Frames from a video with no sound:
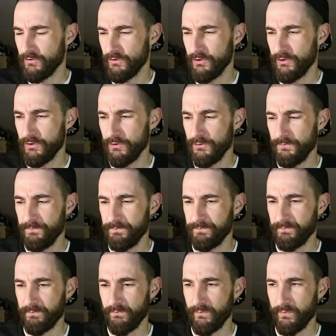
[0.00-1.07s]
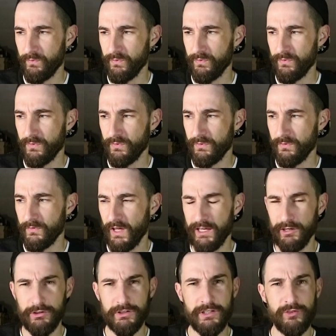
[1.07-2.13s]
So
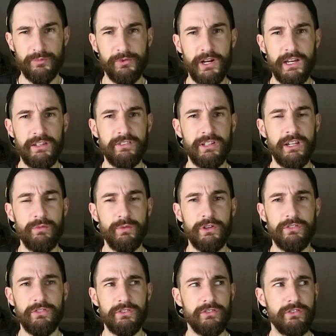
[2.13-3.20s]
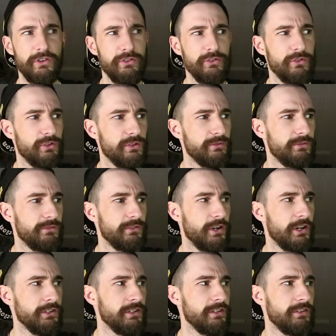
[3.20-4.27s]
I looked at the price, and it was a total of
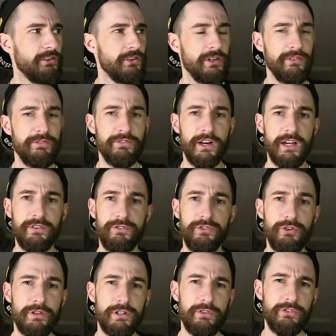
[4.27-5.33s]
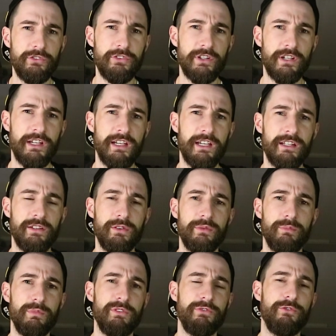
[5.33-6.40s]
135 euros, and
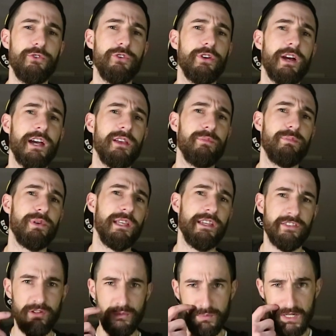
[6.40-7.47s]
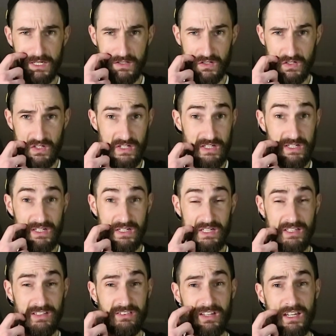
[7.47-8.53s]
before I placed the bid
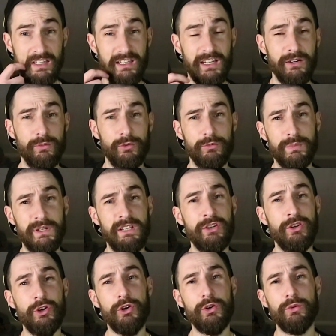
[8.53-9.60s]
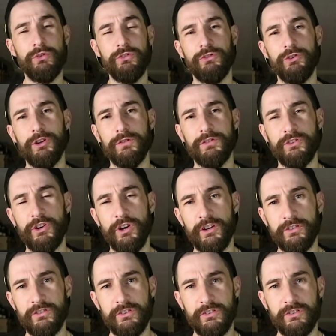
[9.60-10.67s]
it said there would be no service
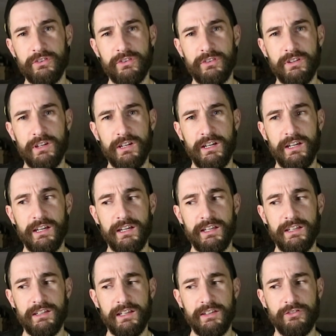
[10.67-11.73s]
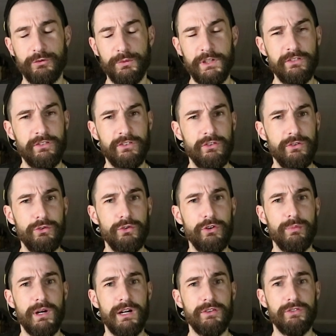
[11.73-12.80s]
costs, and that switched to
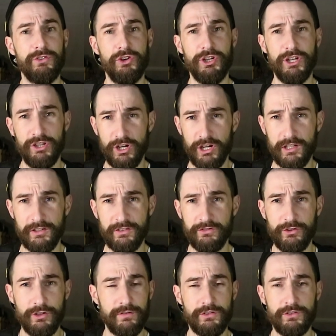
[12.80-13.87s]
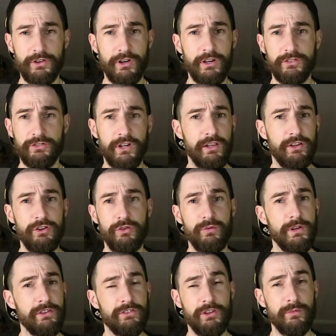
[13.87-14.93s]
about $30 service costs. I don't know
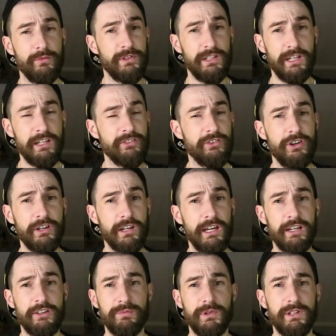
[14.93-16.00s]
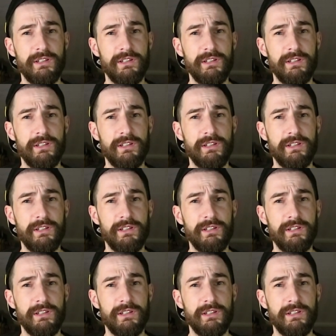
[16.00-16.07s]
what's up with that, StockX,